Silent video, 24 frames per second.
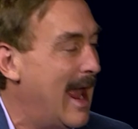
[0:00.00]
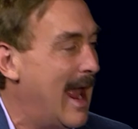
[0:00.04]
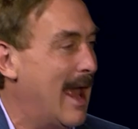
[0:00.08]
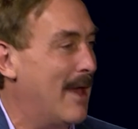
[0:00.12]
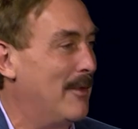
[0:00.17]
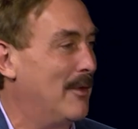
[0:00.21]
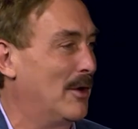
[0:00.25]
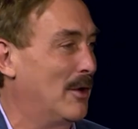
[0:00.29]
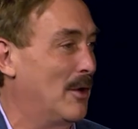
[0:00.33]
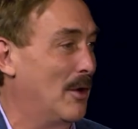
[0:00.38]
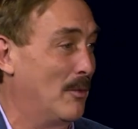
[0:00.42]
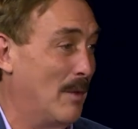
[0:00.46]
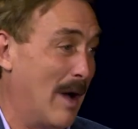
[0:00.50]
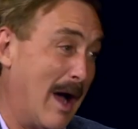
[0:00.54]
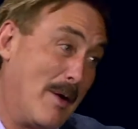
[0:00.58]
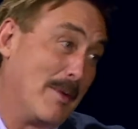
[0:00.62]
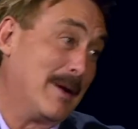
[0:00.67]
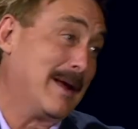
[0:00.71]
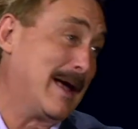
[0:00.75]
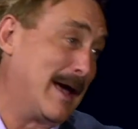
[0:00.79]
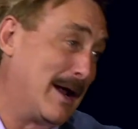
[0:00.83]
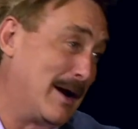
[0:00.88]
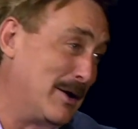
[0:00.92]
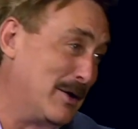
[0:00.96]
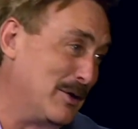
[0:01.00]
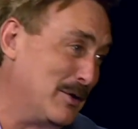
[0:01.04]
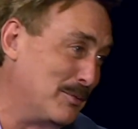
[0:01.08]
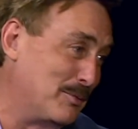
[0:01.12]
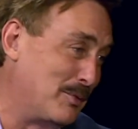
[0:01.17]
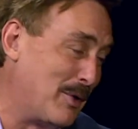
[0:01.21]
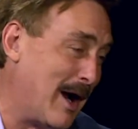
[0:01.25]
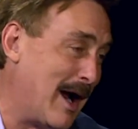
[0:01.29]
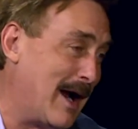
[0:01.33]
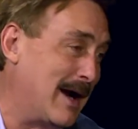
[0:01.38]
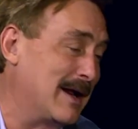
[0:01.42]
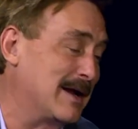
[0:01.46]
And they're going, wow, we got our new
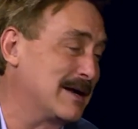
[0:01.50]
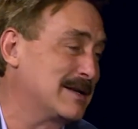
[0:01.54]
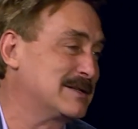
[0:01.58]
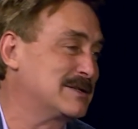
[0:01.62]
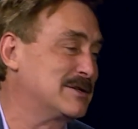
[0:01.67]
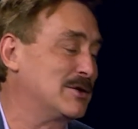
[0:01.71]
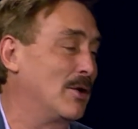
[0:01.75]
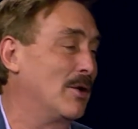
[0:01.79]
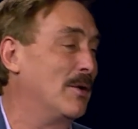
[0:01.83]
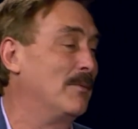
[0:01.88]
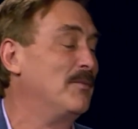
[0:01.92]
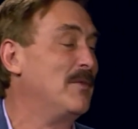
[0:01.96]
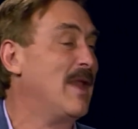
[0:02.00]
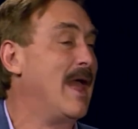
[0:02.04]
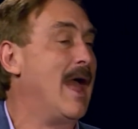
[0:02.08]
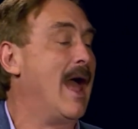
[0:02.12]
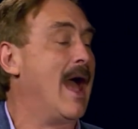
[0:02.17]
product. So